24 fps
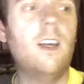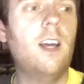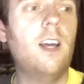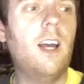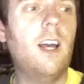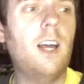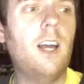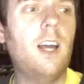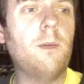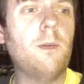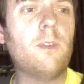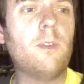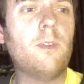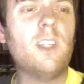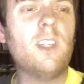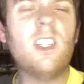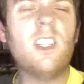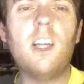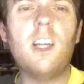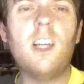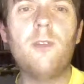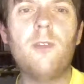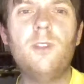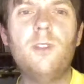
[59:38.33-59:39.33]
I'm going to
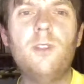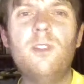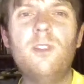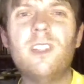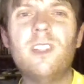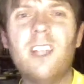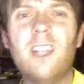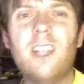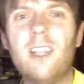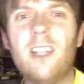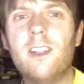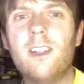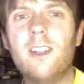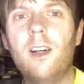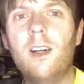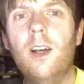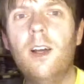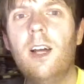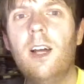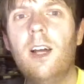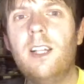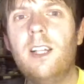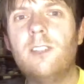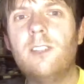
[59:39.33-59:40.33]
get a few together
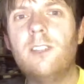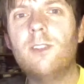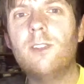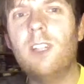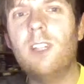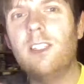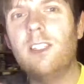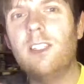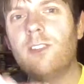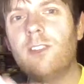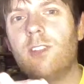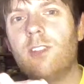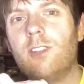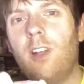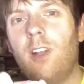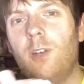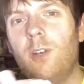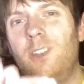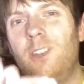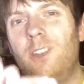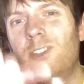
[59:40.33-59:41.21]
and slowly